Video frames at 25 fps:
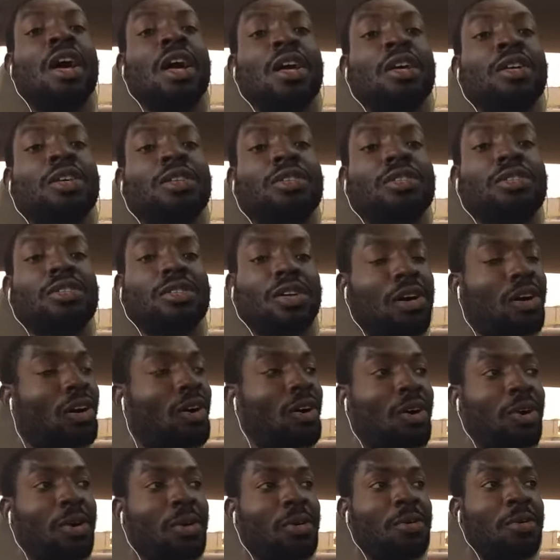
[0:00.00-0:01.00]

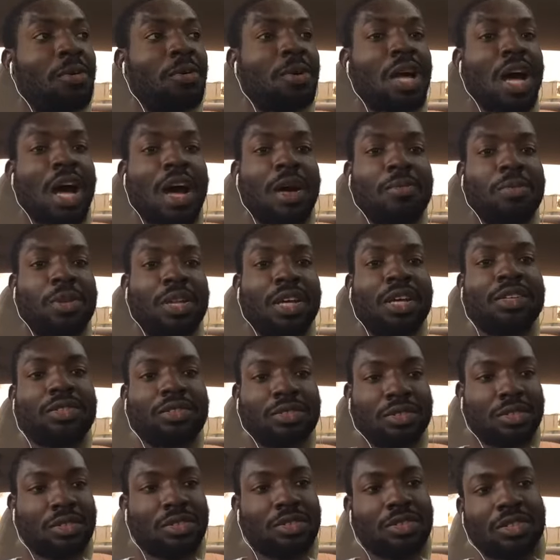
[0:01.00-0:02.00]
So God bless.
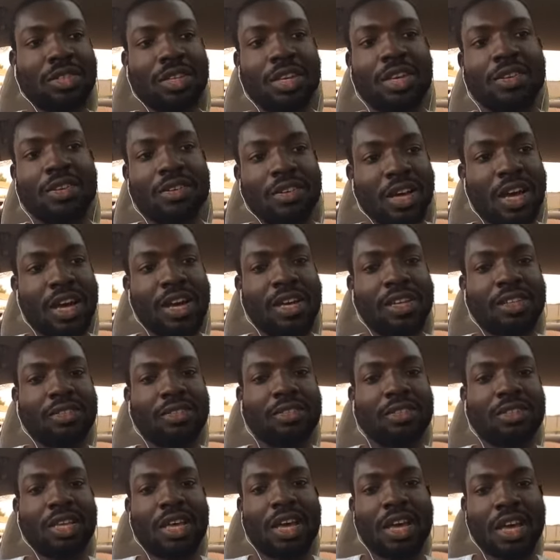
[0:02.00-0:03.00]
See you guys,
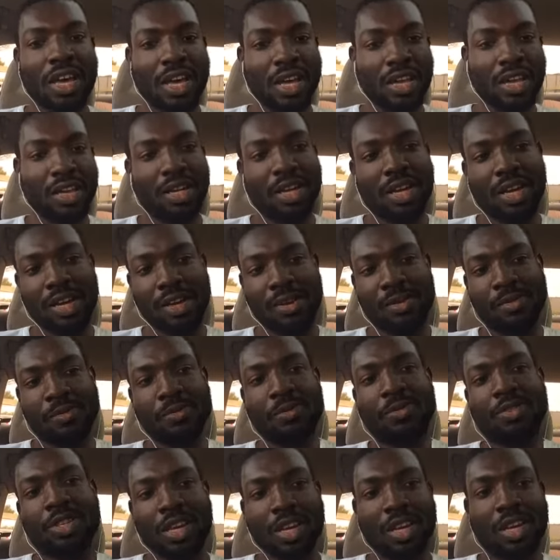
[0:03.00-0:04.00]
and
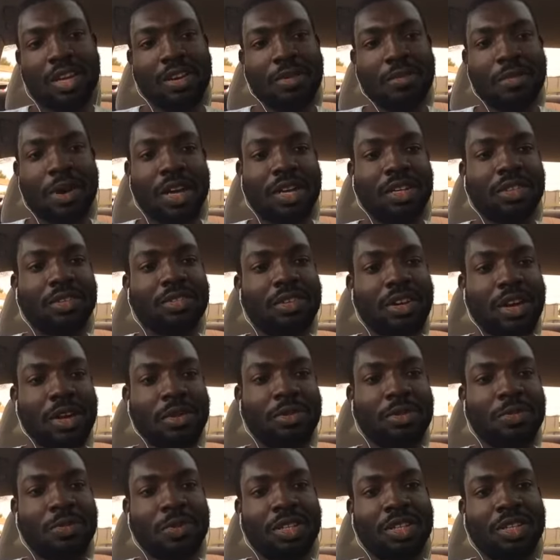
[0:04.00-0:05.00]
take care. By His Stripes
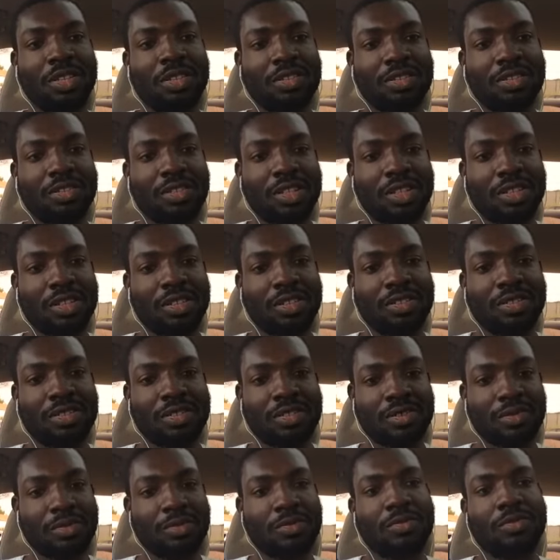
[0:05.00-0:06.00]

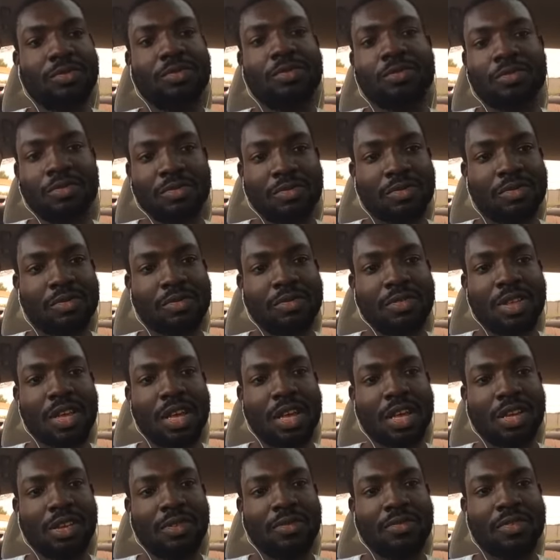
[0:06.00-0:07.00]
Ministries,
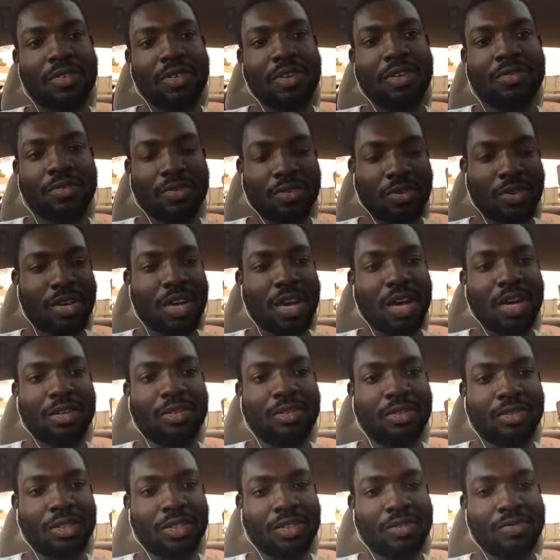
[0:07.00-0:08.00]

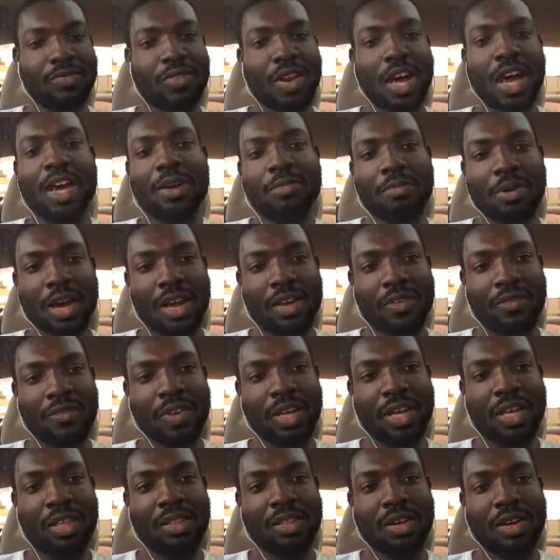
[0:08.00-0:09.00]
1844.org. Flying by
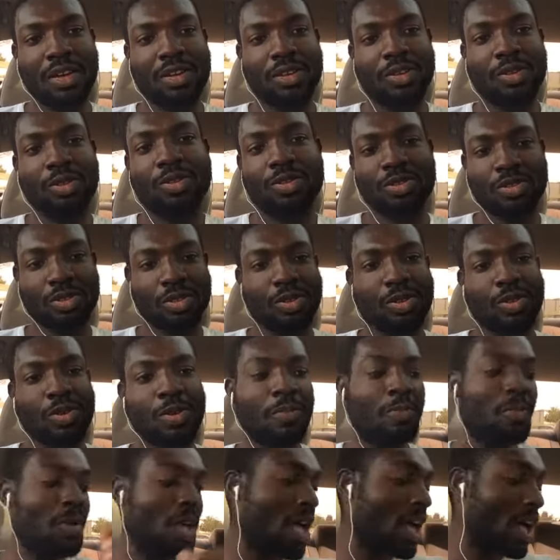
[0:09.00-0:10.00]
Faith on YouTube,
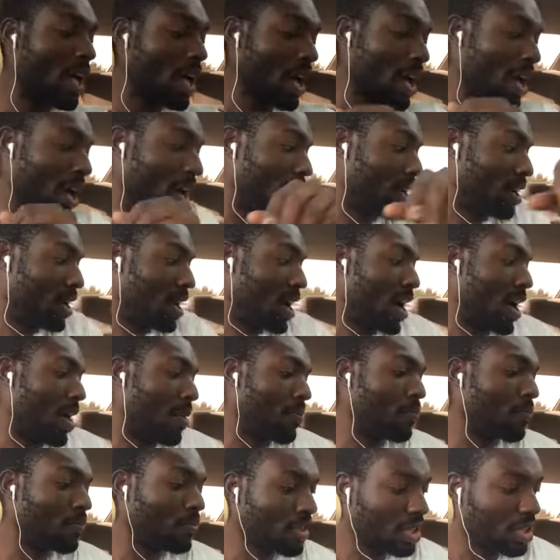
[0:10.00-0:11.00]

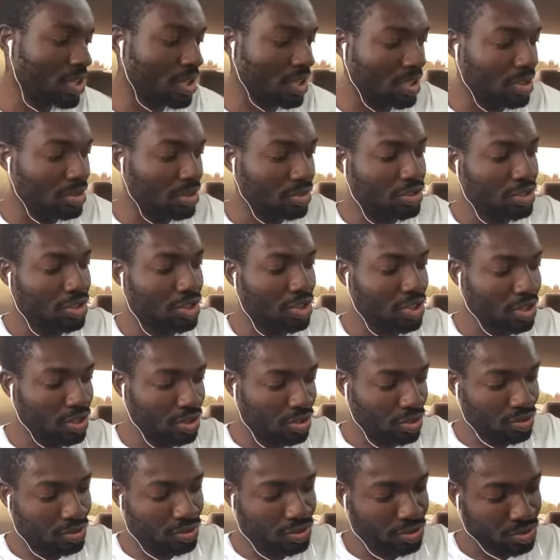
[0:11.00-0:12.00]
and
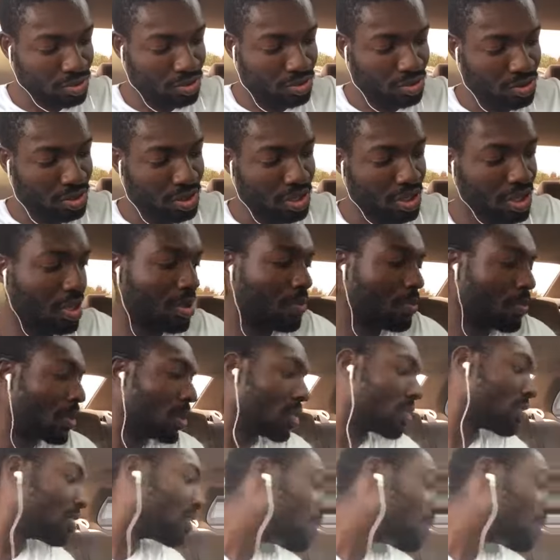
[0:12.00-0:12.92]
continue to keep us in